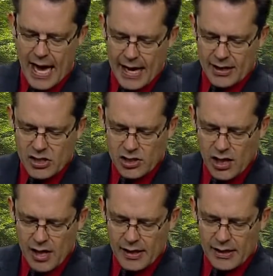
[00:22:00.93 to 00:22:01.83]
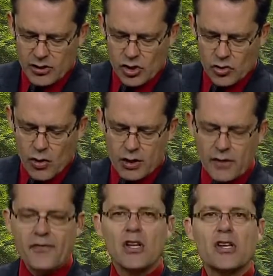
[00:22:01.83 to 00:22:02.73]
and he slung it and struck
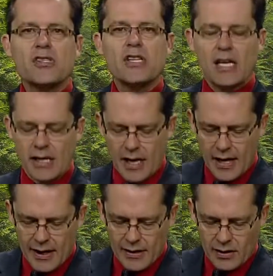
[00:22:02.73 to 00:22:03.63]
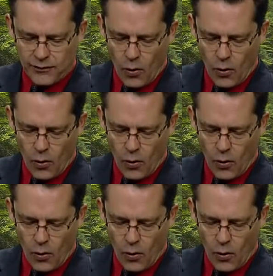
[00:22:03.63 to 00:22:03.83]
the Philistine in his